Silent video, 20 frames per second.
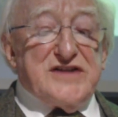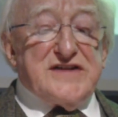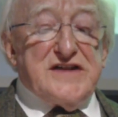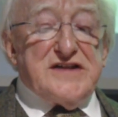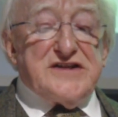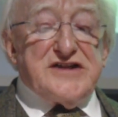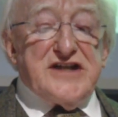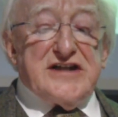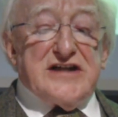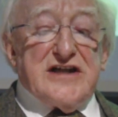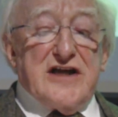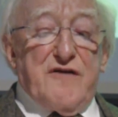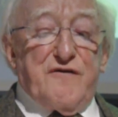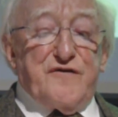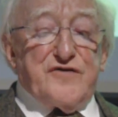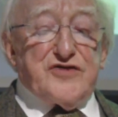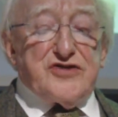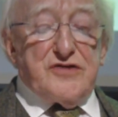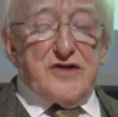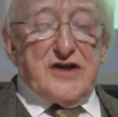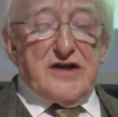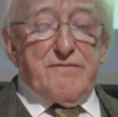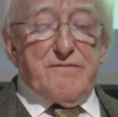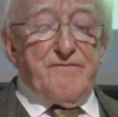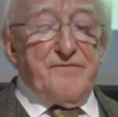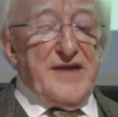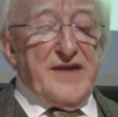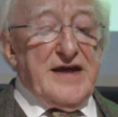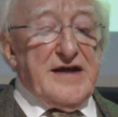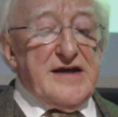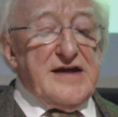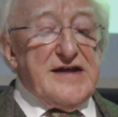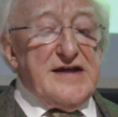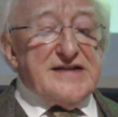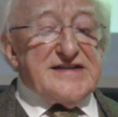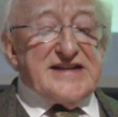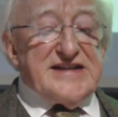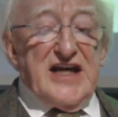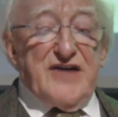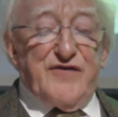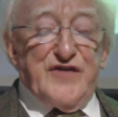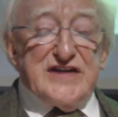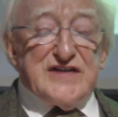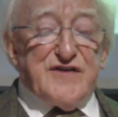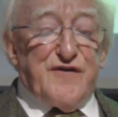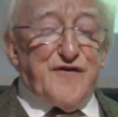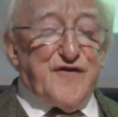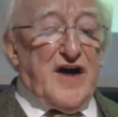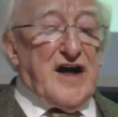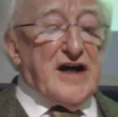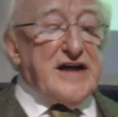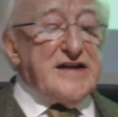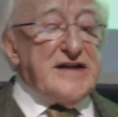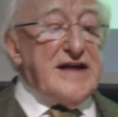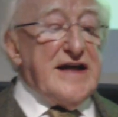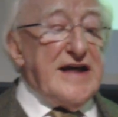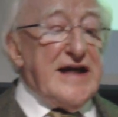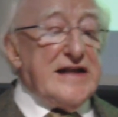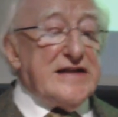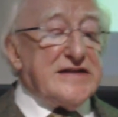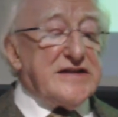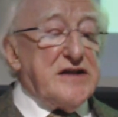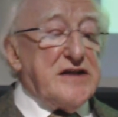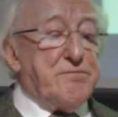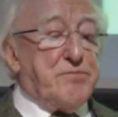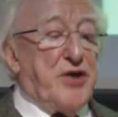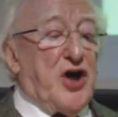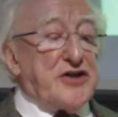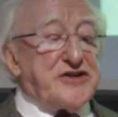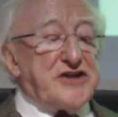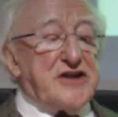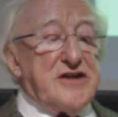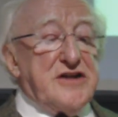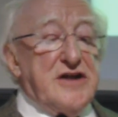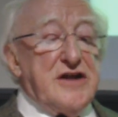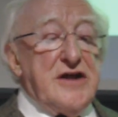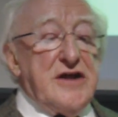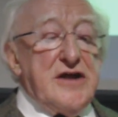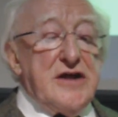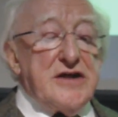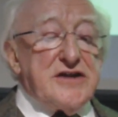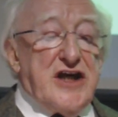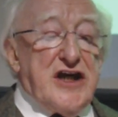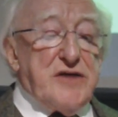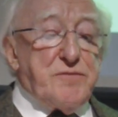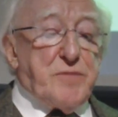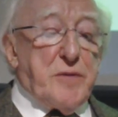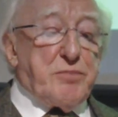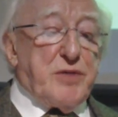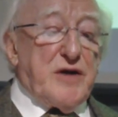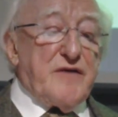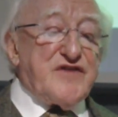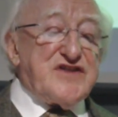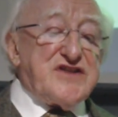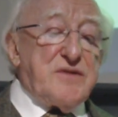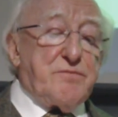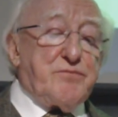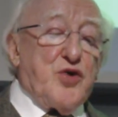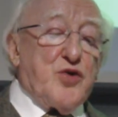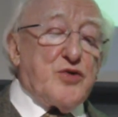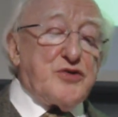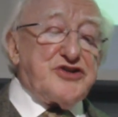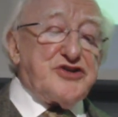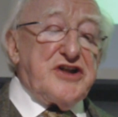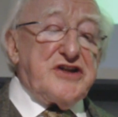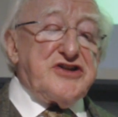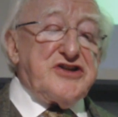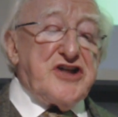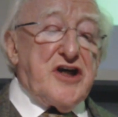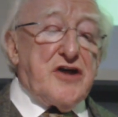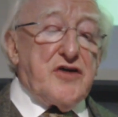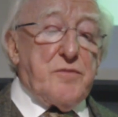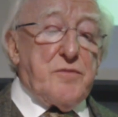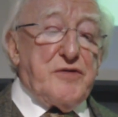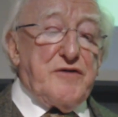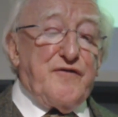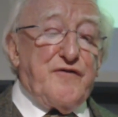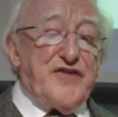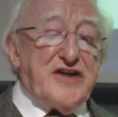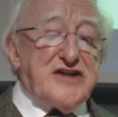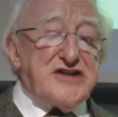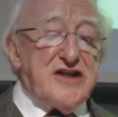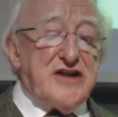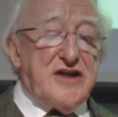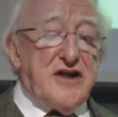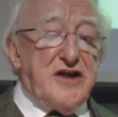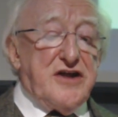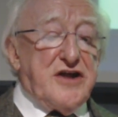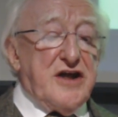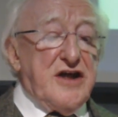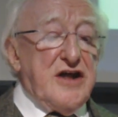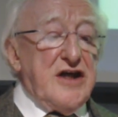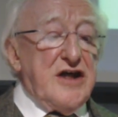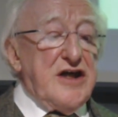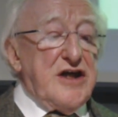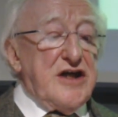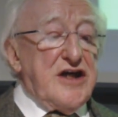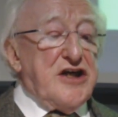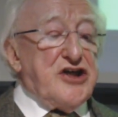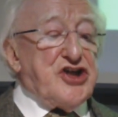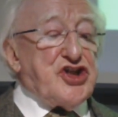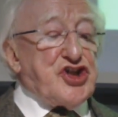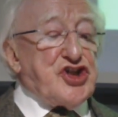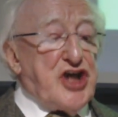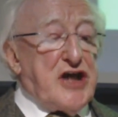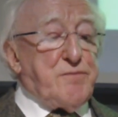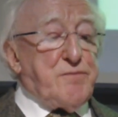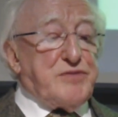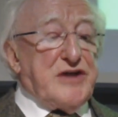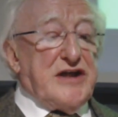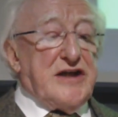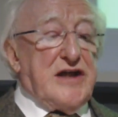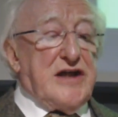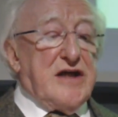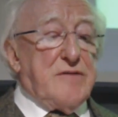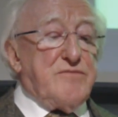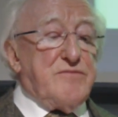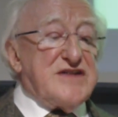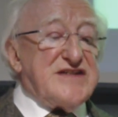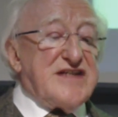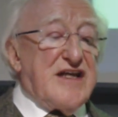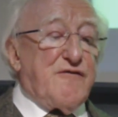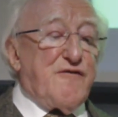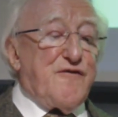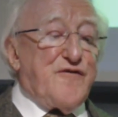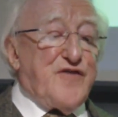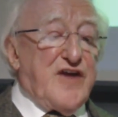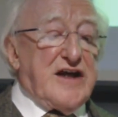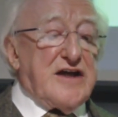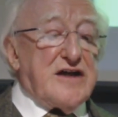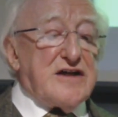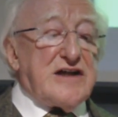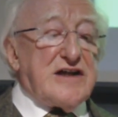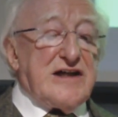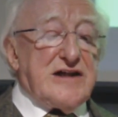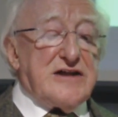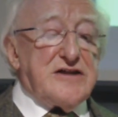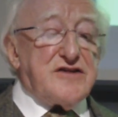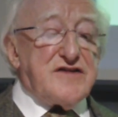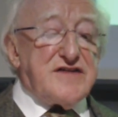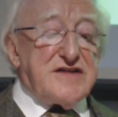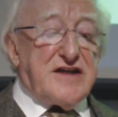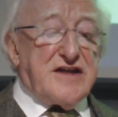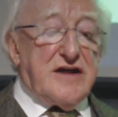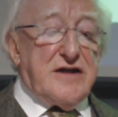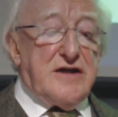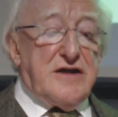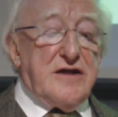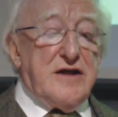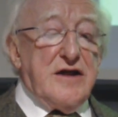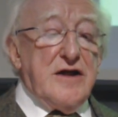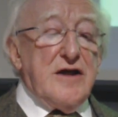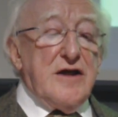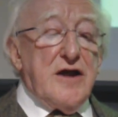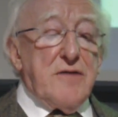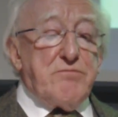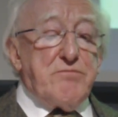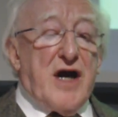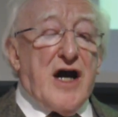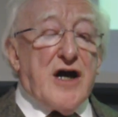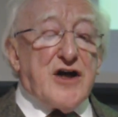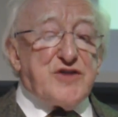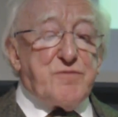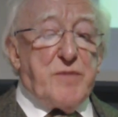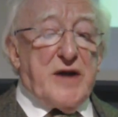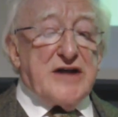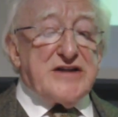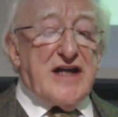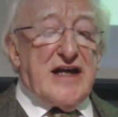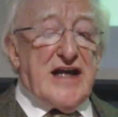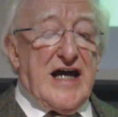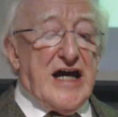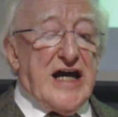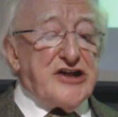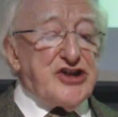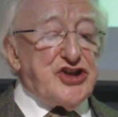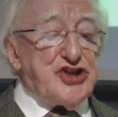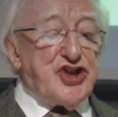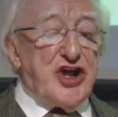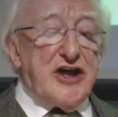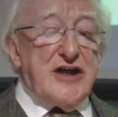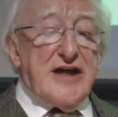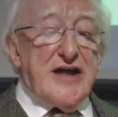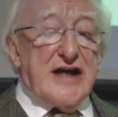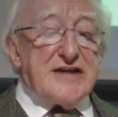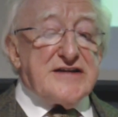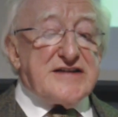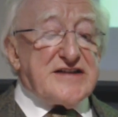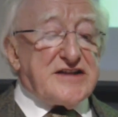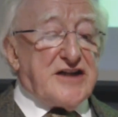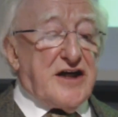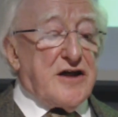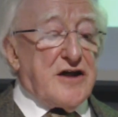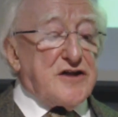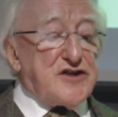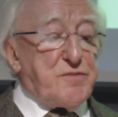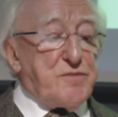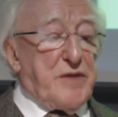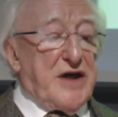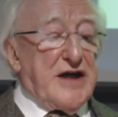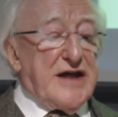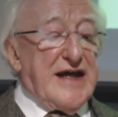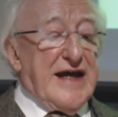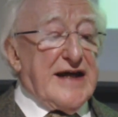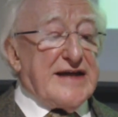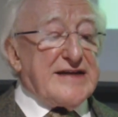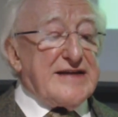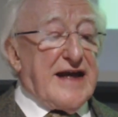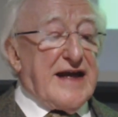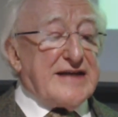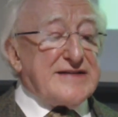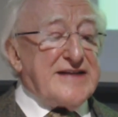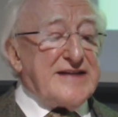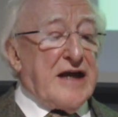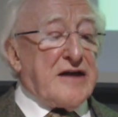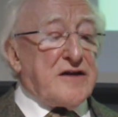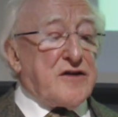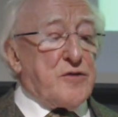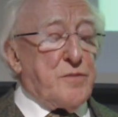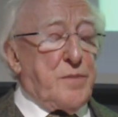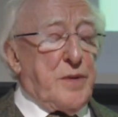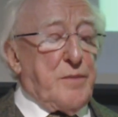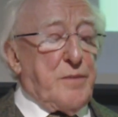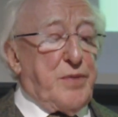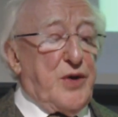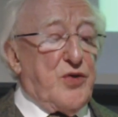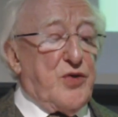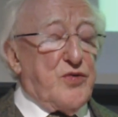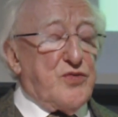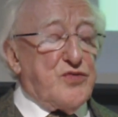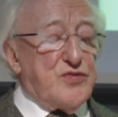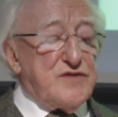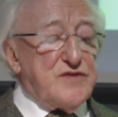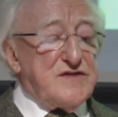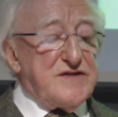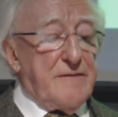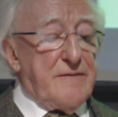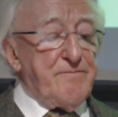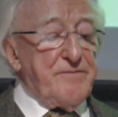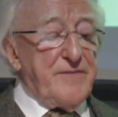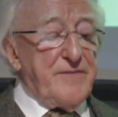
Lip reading: is indeed left to him, save his fine, healthy body, capable of supporting terrible fatigue, his shapely limbs and fair, clear skin, marred by the lash and scarred by execrable blows.